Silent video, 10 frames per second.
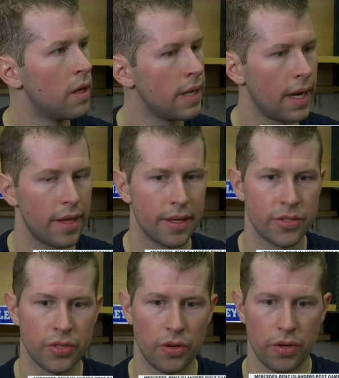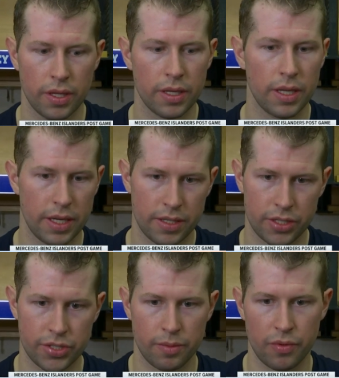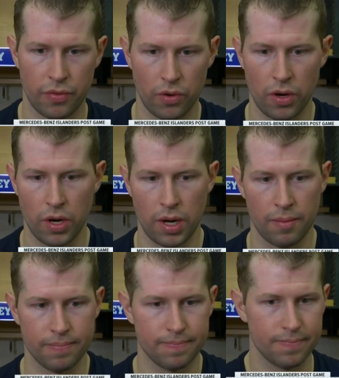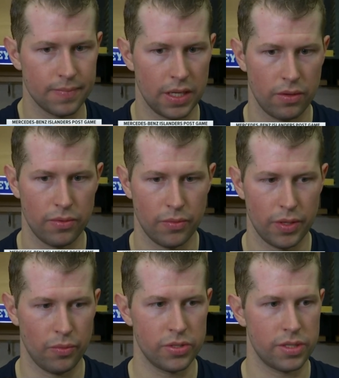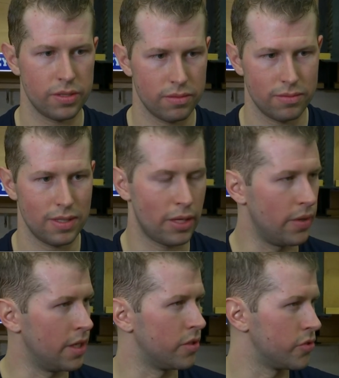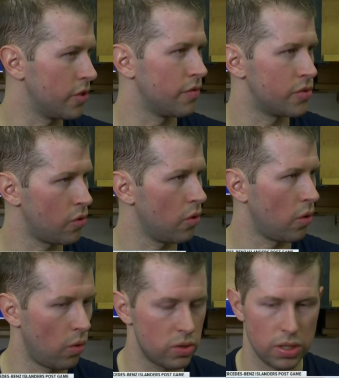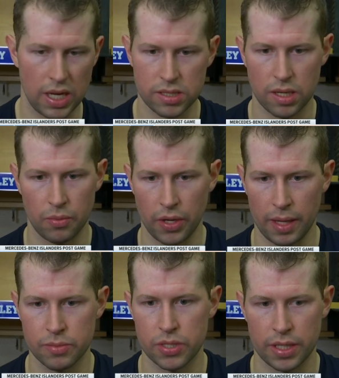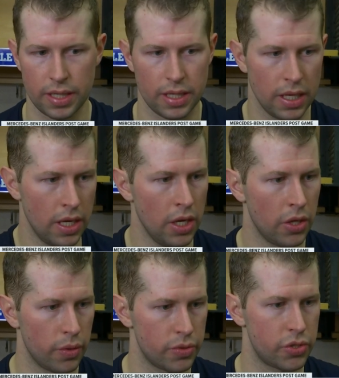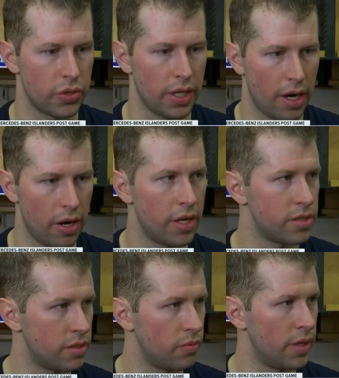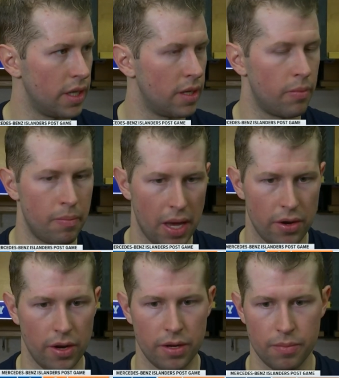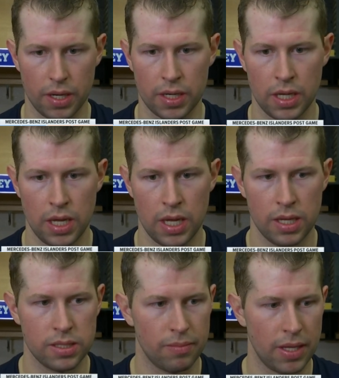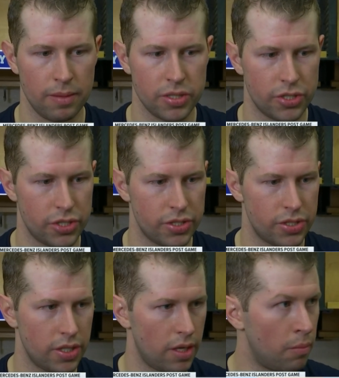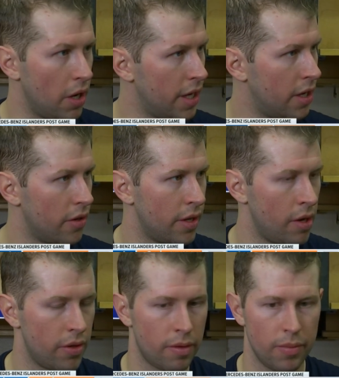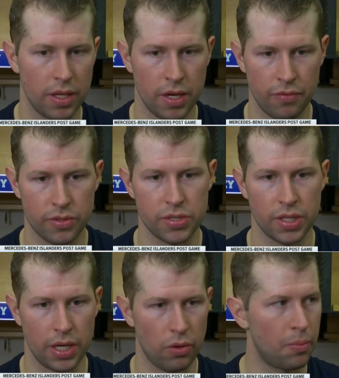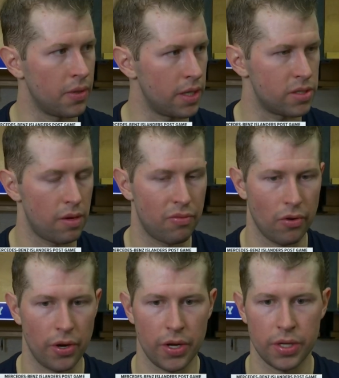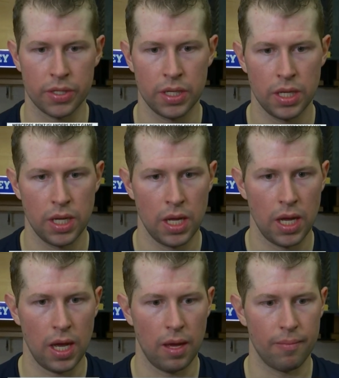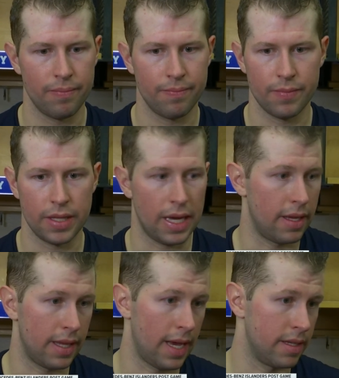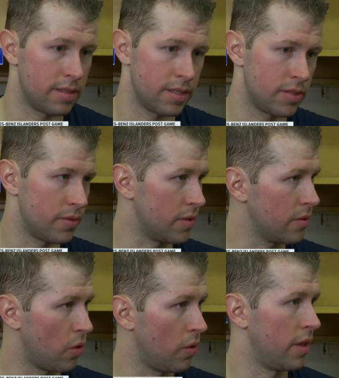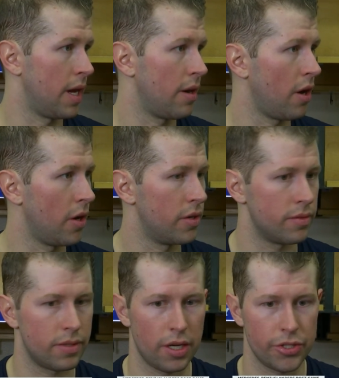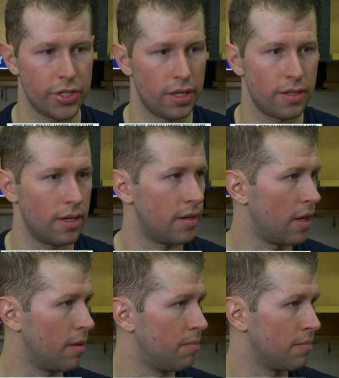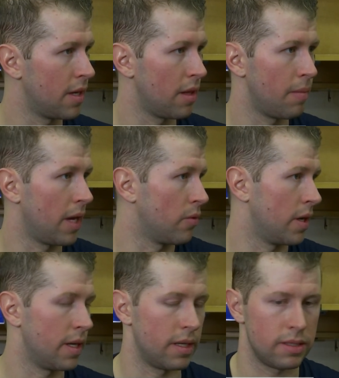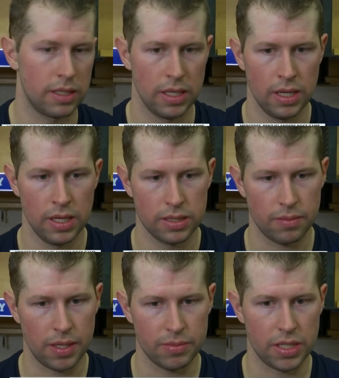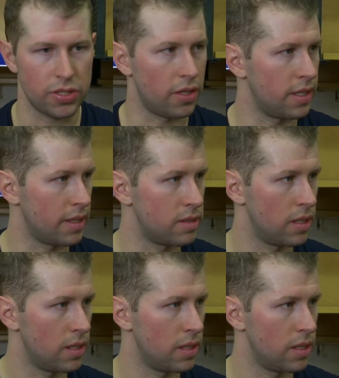Yeah, I think so. I think, like I touched on before, you know, it wasn't like we didn't deserve to score goals the last couple games. I think there were certainly areas that we needed to be better in, but sometimes it's just a break here and there that can be the difference and kind of open things up for you. And in that instance, we were going to the net hard and got a shot there, and Nelly banged one in. And sometimes that's all it takes.